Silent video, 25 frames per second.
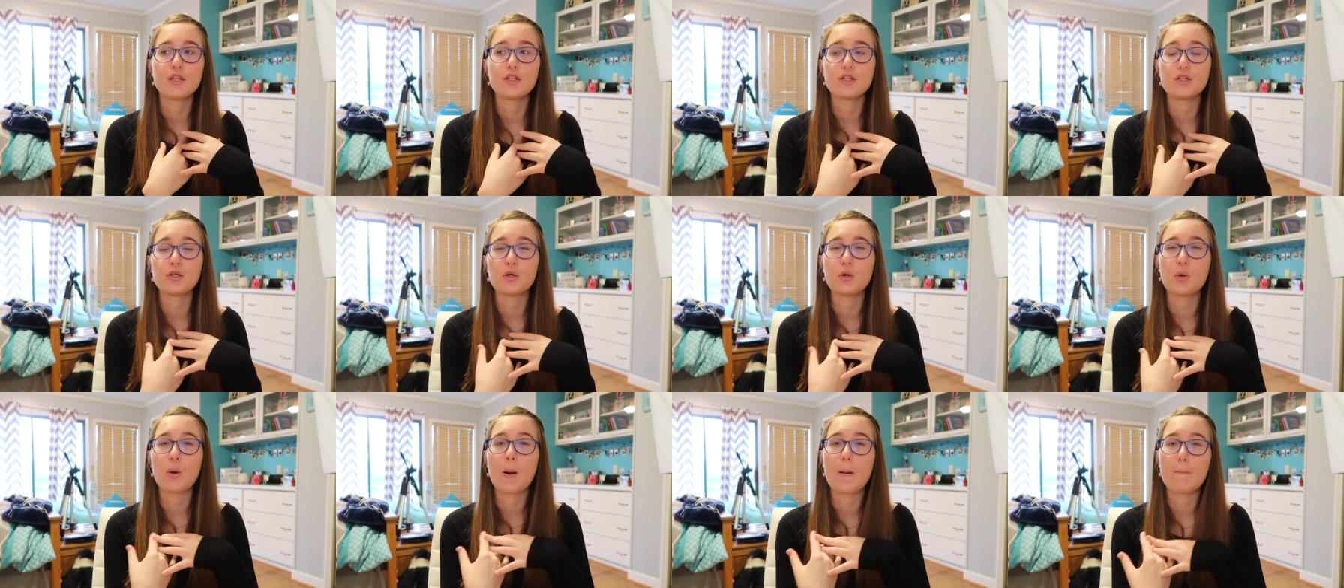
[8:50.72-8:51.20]

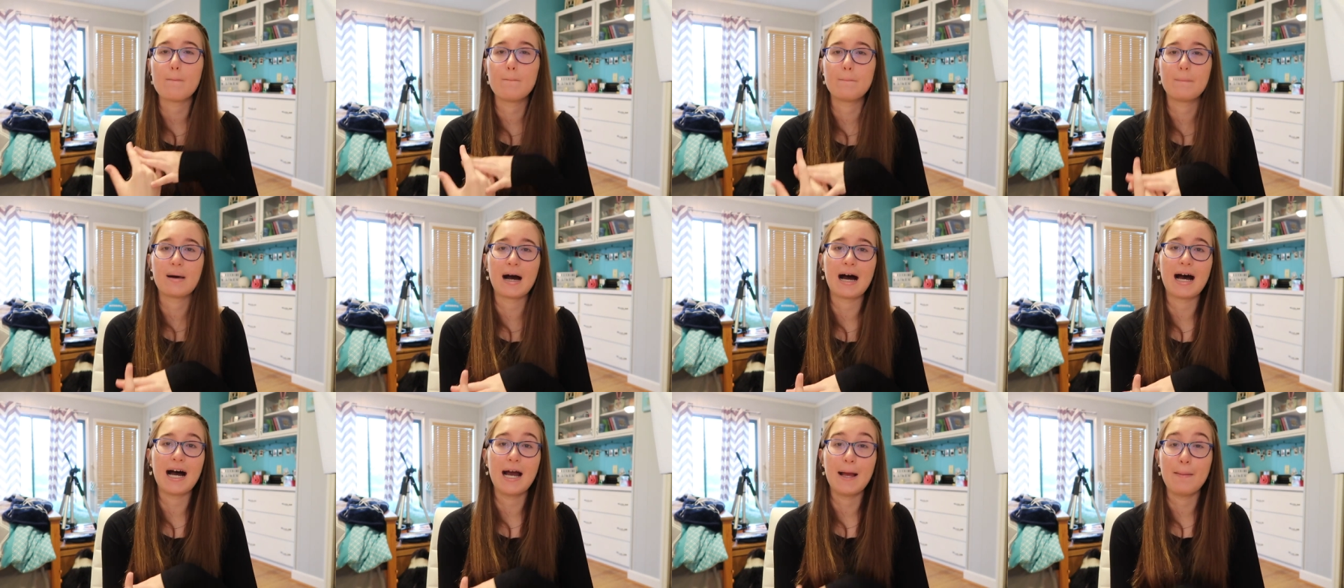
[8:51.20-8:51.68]
to
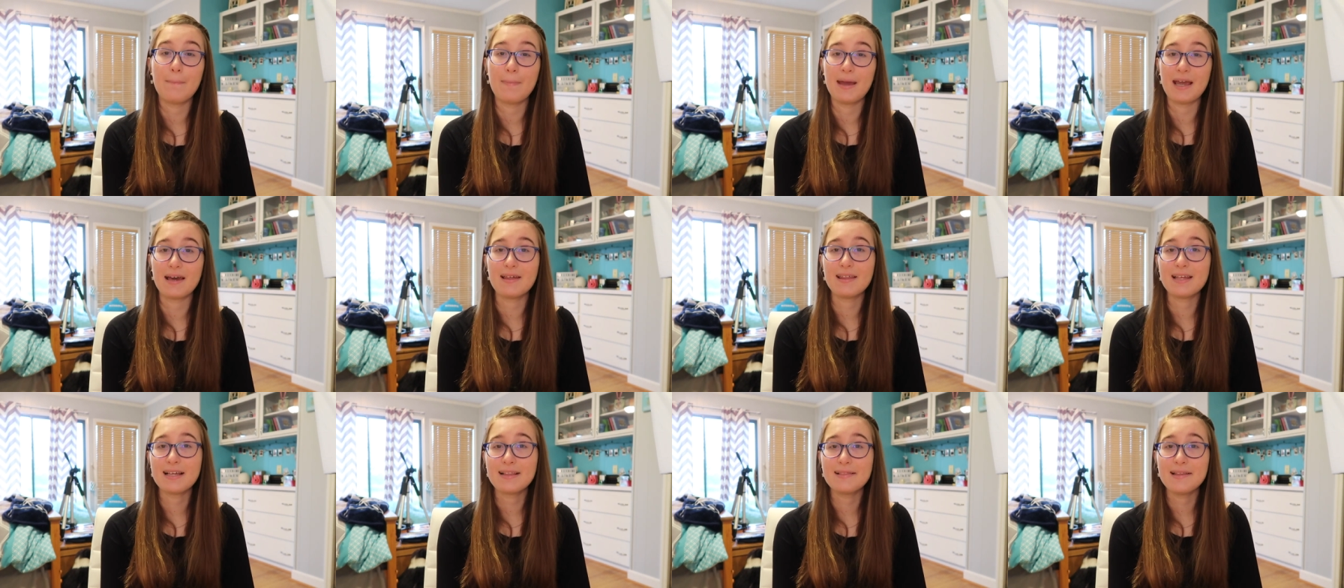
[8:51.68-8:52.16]
buy
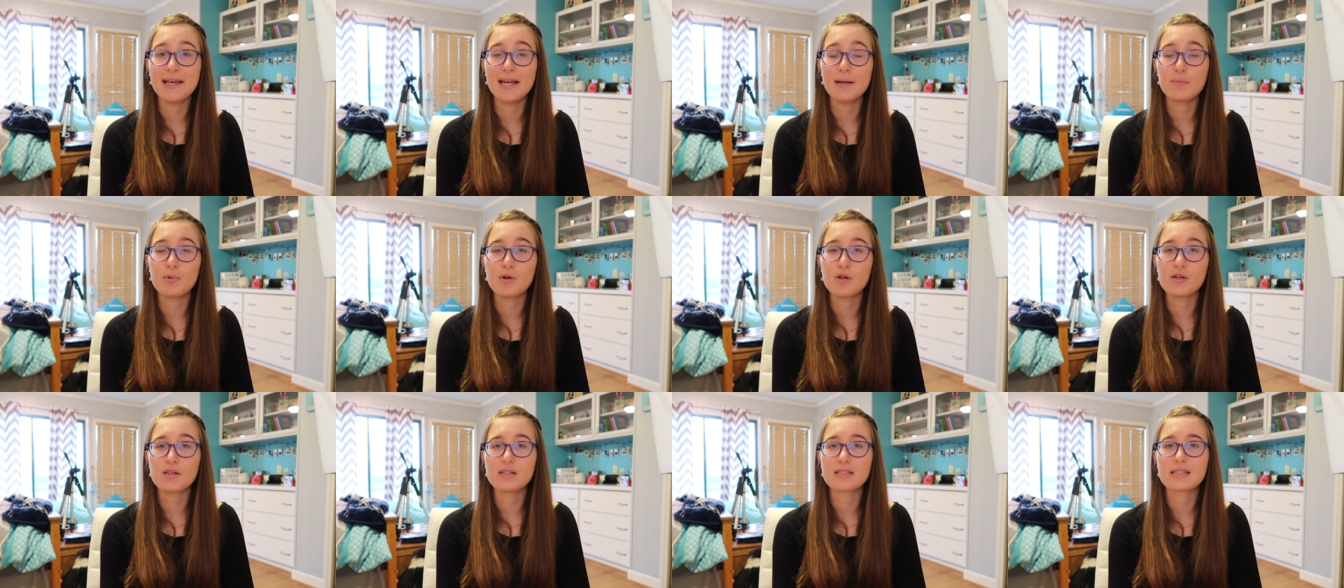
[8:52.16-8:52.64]
mailing
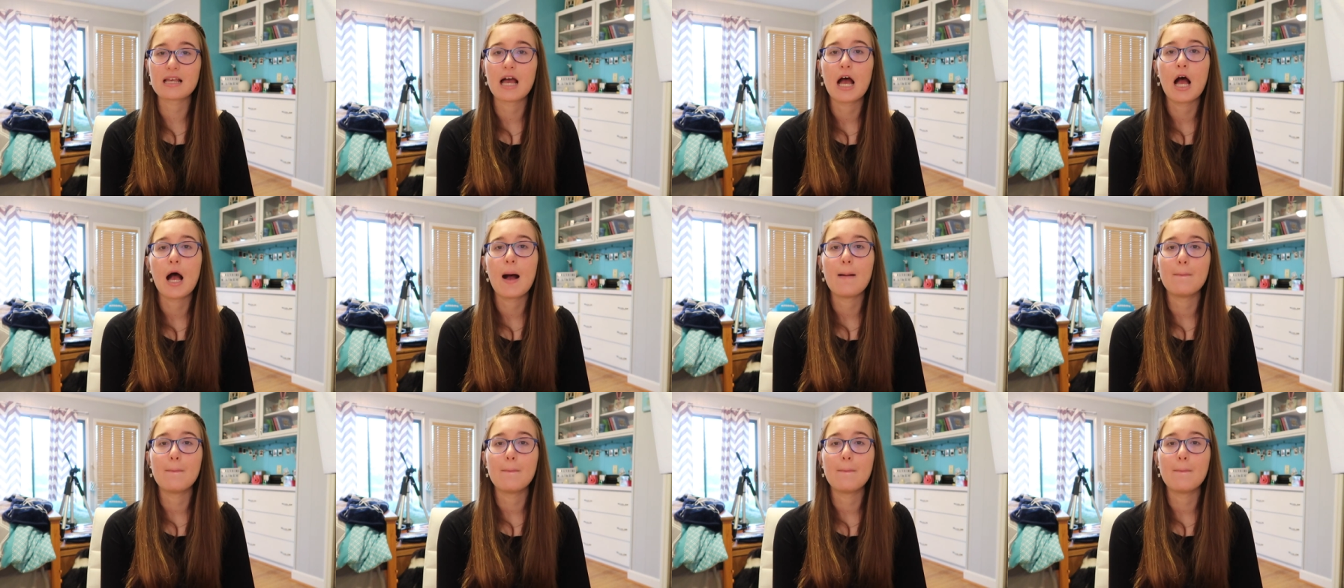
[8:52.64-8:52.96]
labels.